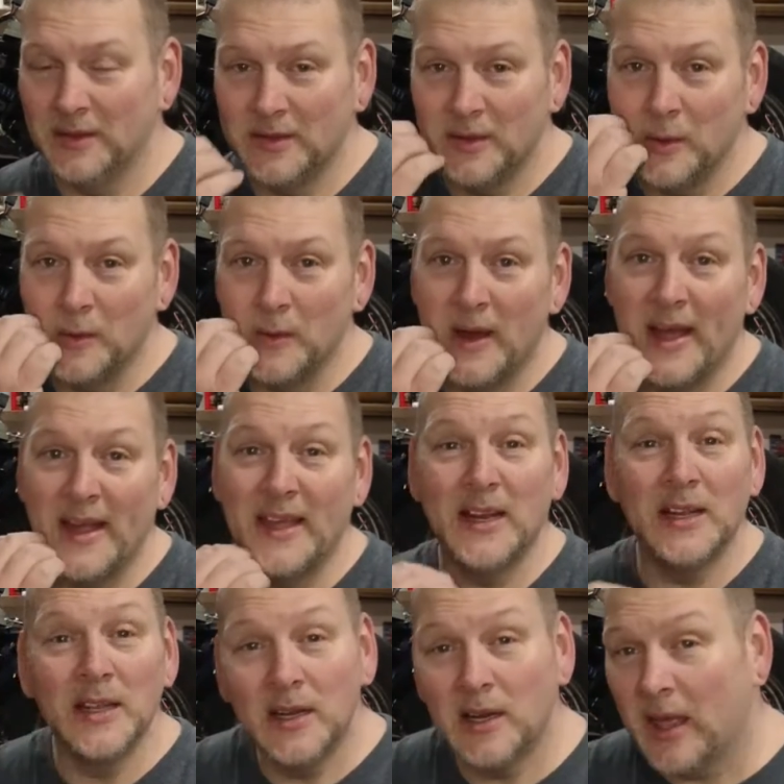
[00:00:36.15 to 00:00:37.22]
So I get
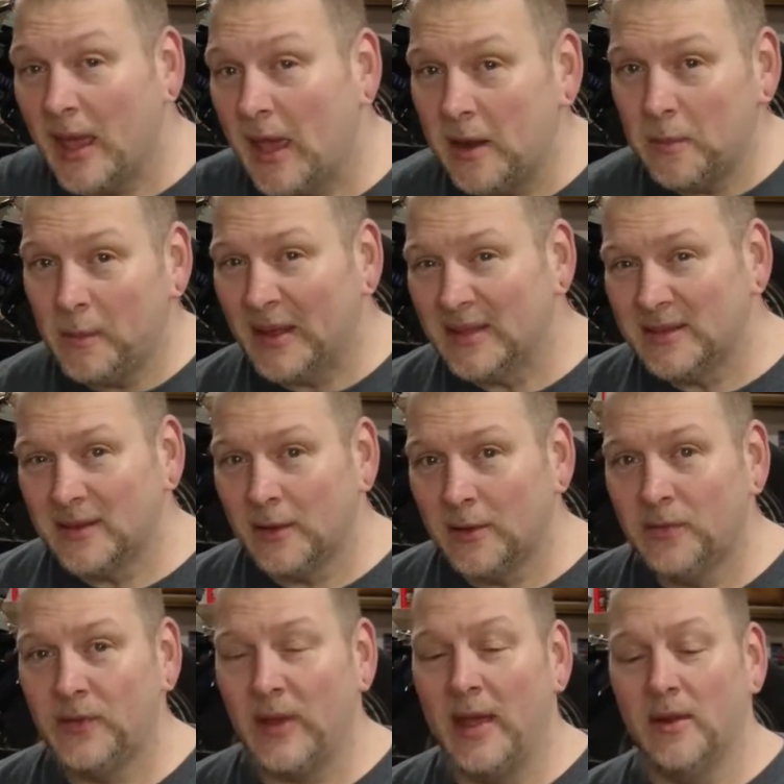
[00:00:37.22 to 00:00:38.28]
a little ahead of
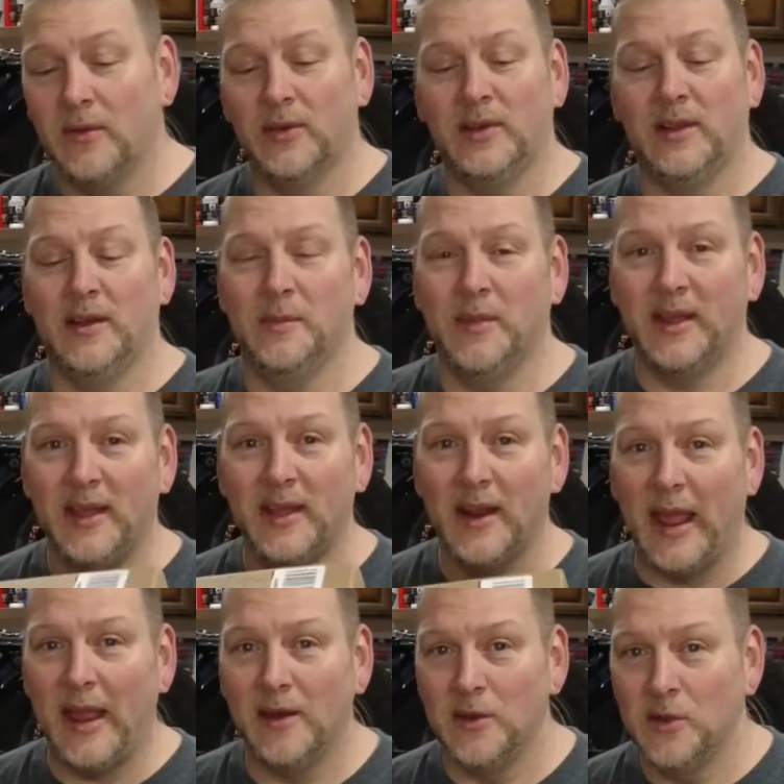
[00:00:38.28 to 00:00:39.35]
myself every time I get
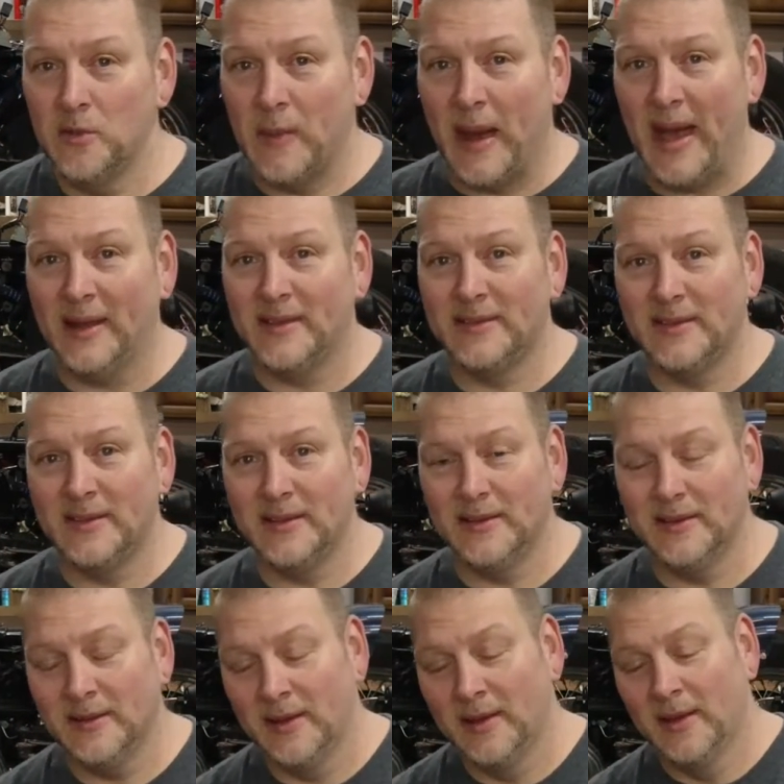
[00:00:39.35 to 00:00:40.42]
a new box in.